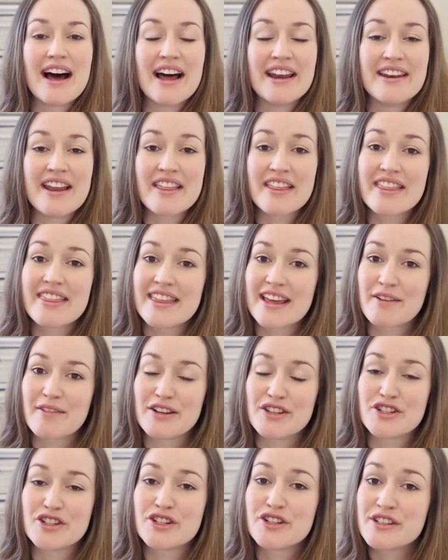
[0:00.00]
Another thing
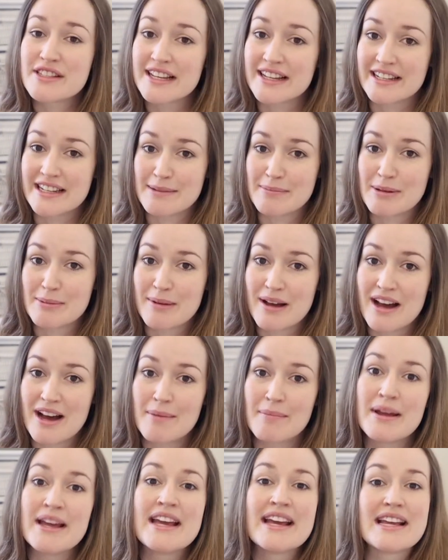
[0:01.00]
when choosing a nipple
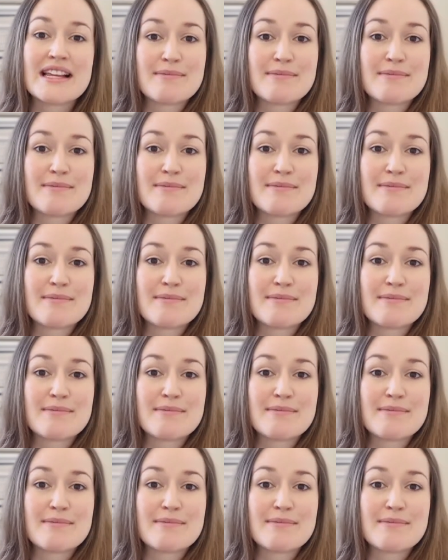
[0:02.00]
balm